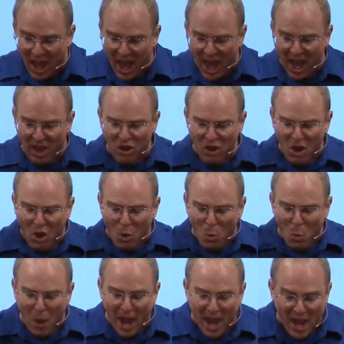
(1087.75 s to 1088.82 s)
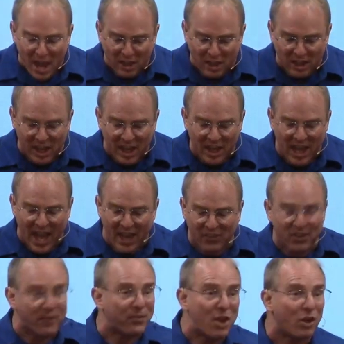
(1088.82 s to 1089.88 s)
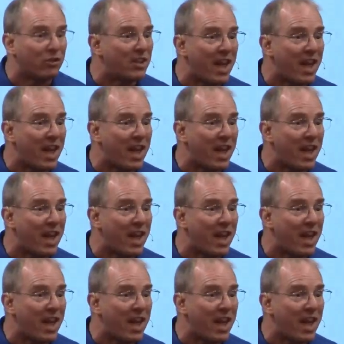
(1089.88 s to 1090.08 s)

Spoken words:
and wailing as if they'll